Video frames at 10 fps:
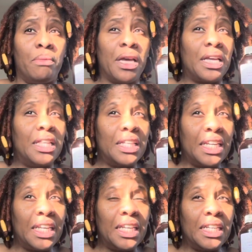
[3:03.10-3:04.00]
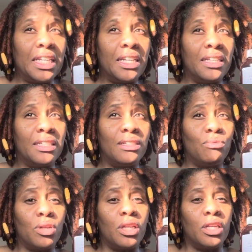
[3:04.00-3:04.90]
clean,
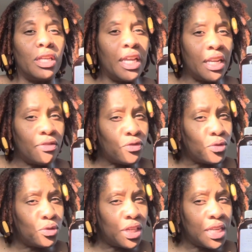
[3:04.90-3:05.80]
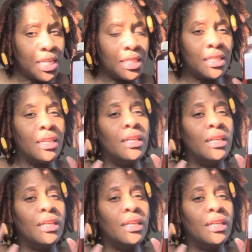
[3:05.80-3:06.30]
with a hint of fruitiness,